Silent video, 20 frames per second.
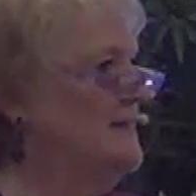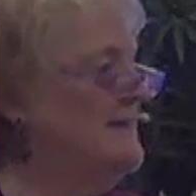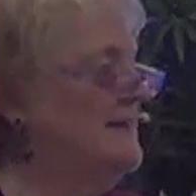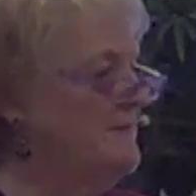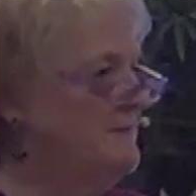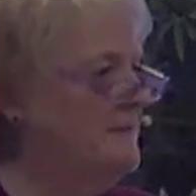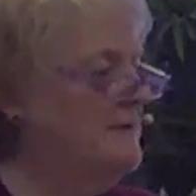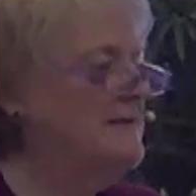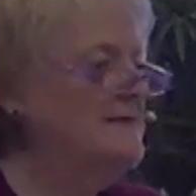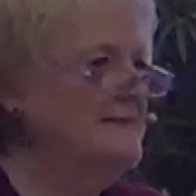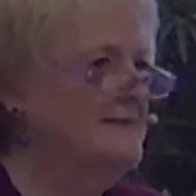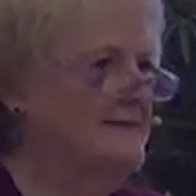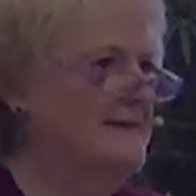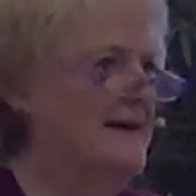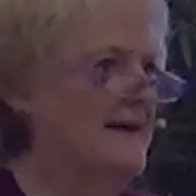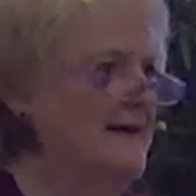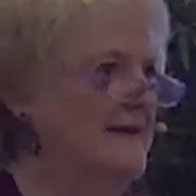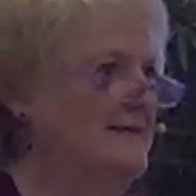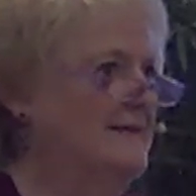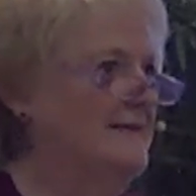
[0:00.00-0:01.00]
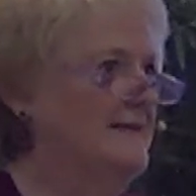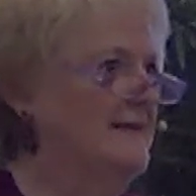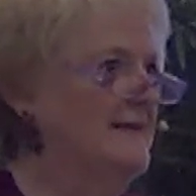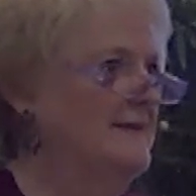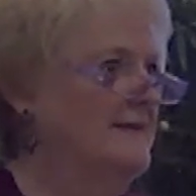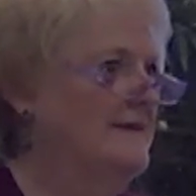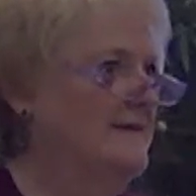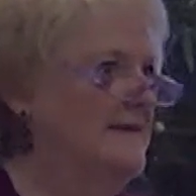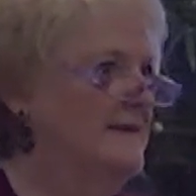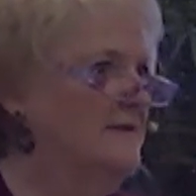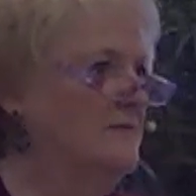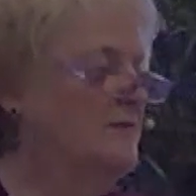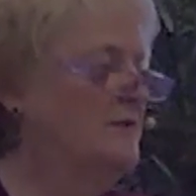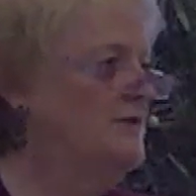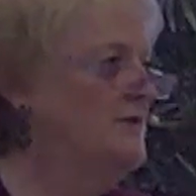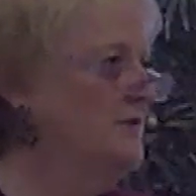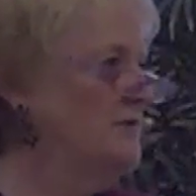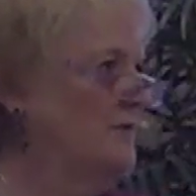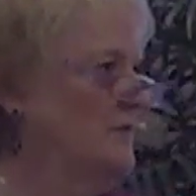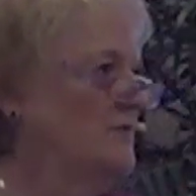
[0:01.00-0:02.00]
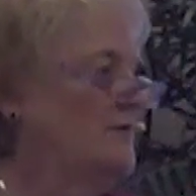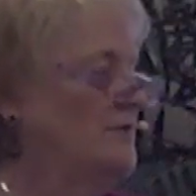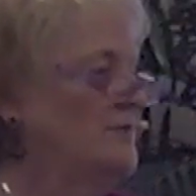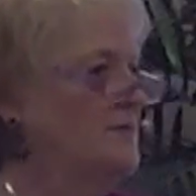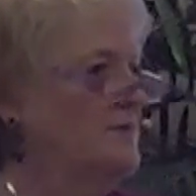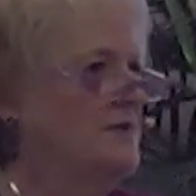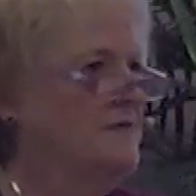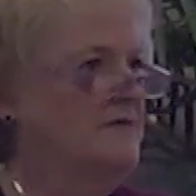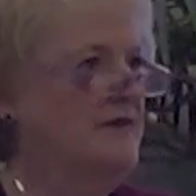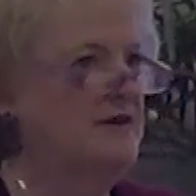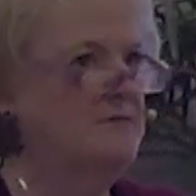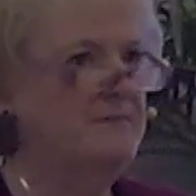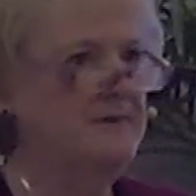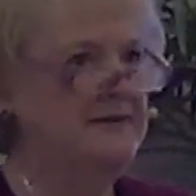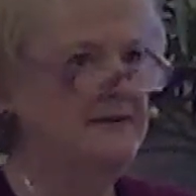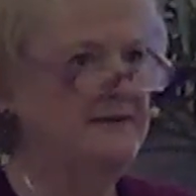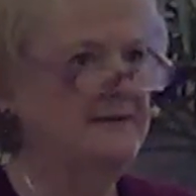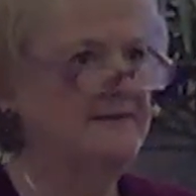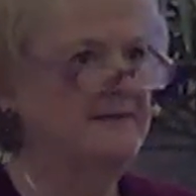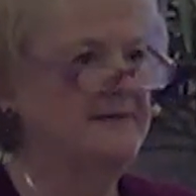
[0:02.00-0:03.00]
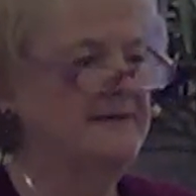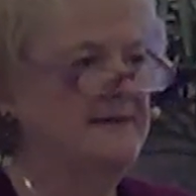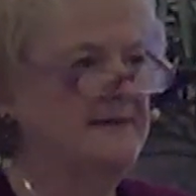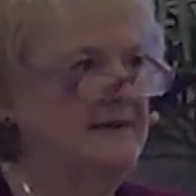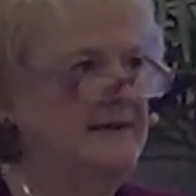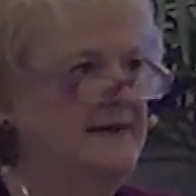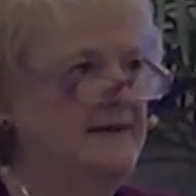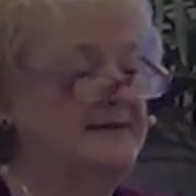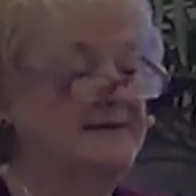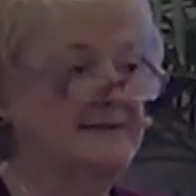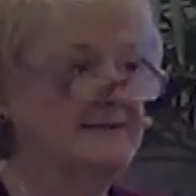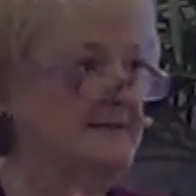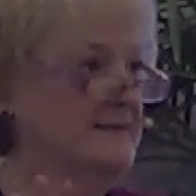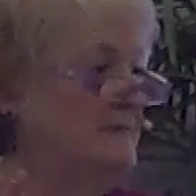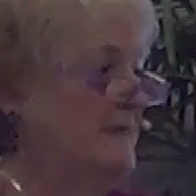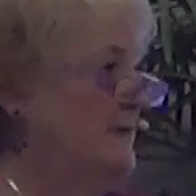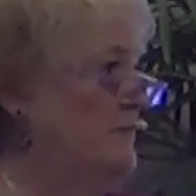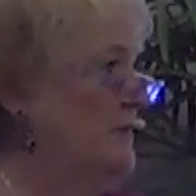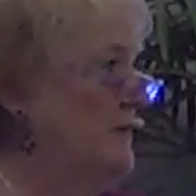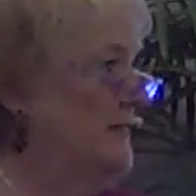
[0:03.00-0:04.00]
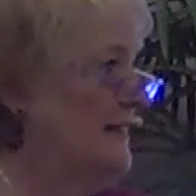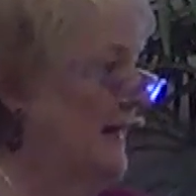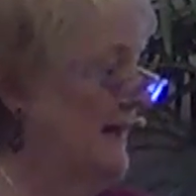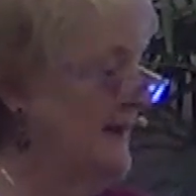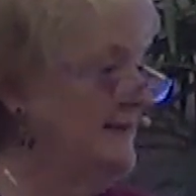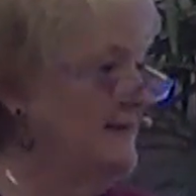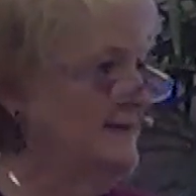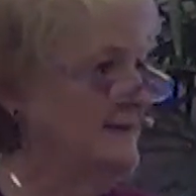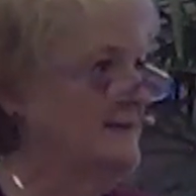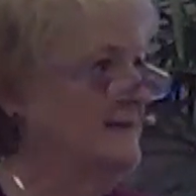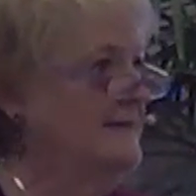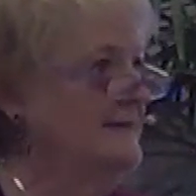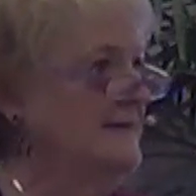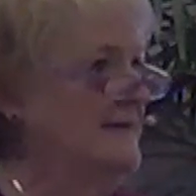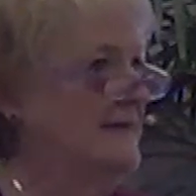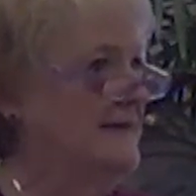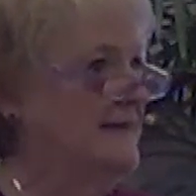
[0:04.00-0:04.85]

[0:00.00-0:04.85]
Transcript: Deep inside, we know the truth of our being. It doesn't mean we like it.